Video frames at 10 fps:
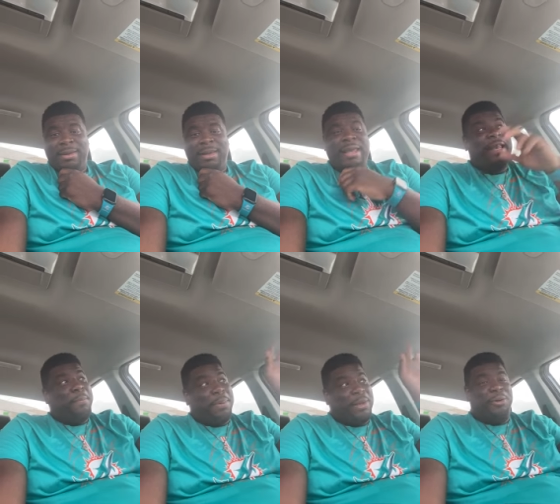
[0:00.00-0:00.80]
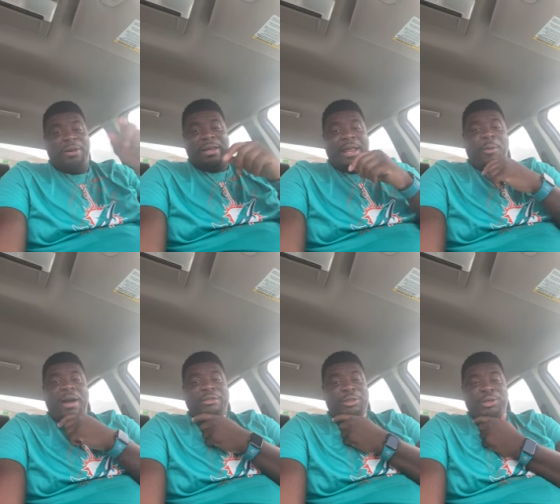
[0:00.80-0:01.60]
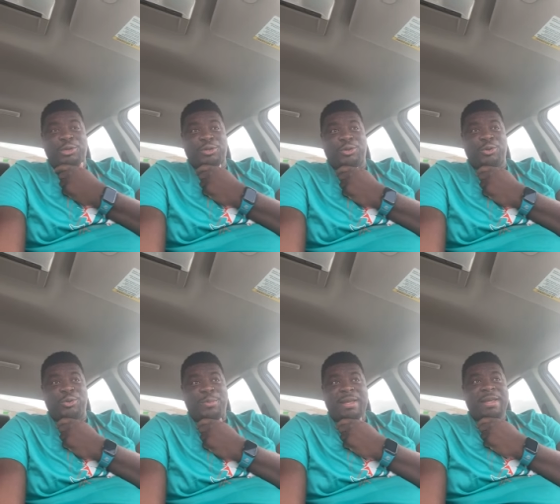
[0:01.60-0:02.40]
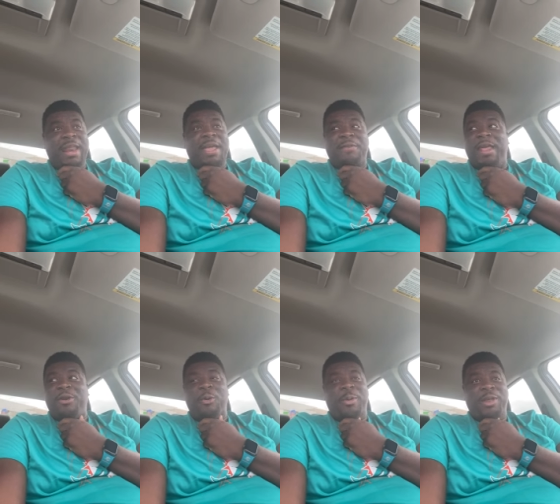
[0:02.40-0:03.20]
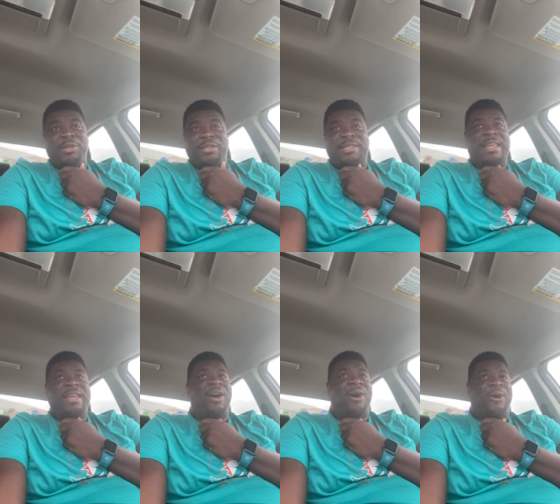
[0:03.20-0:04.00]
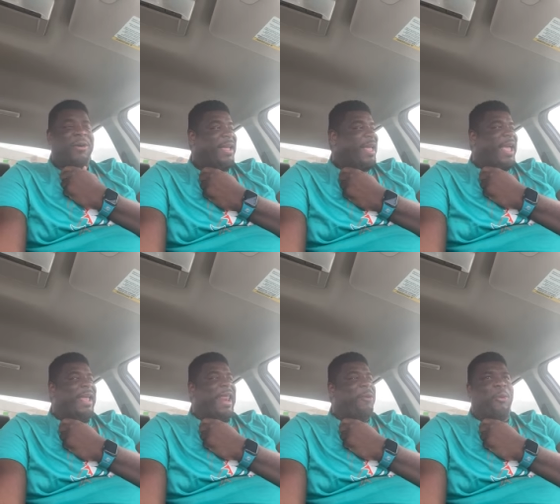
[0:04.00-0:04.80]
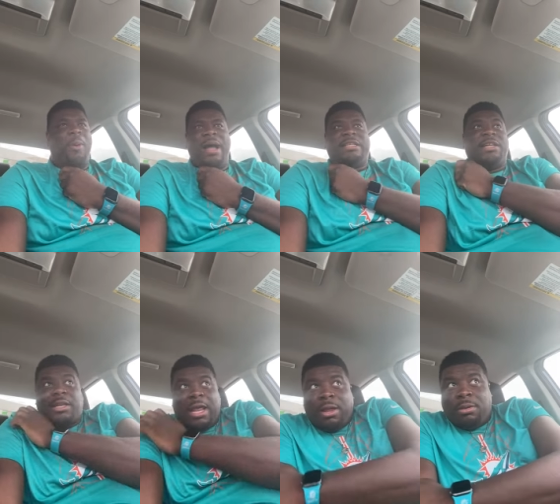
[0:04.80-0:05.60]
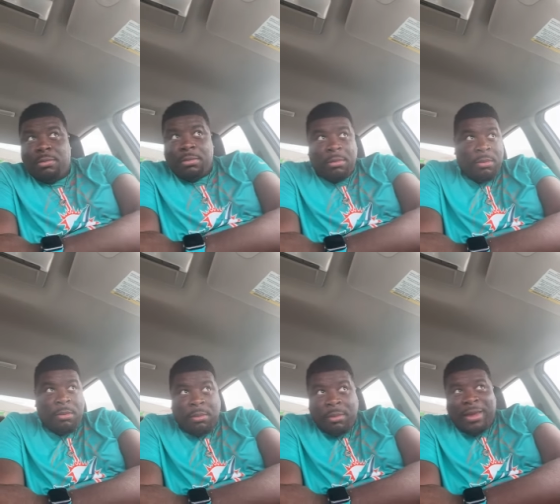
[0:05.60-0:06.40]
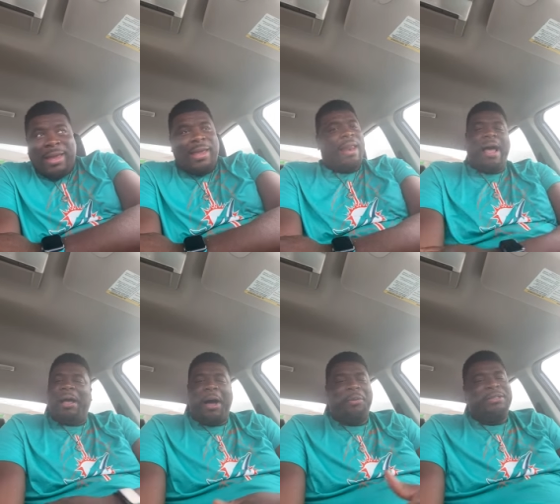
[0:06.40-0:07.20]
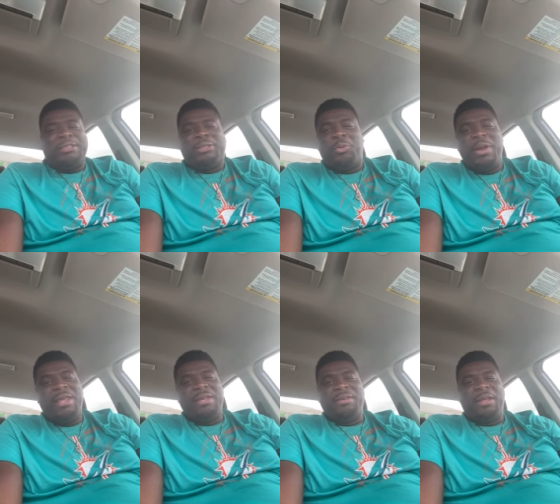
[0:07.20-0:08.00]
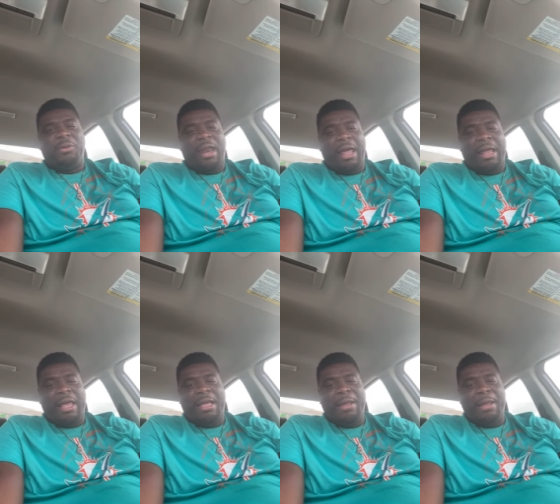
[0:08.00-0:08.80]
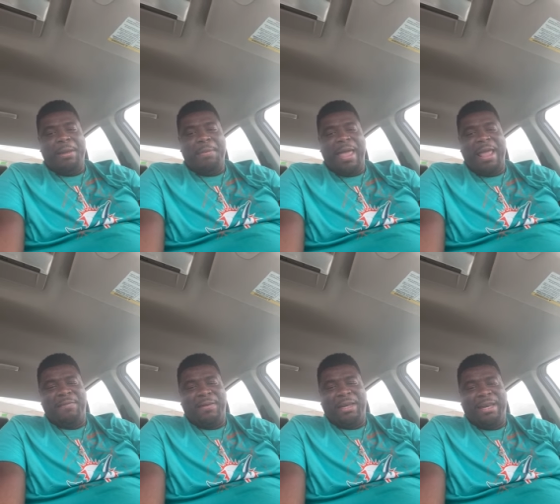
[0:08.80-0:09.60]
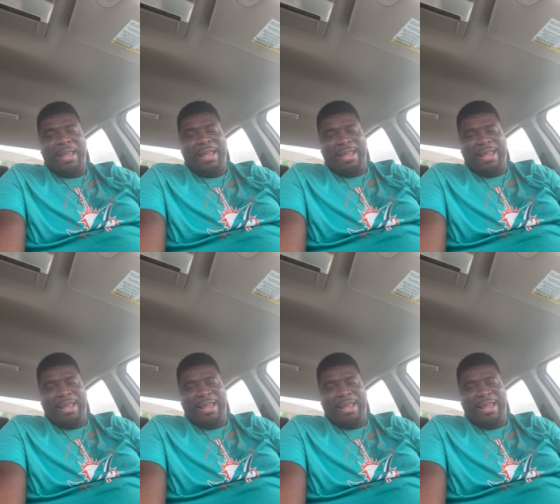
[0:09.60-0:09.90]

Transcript: in the building. They watch your YouTube. They know where you sit and all. And they were watching today. And I was just tweeting. They were like, yeah, he behaving today.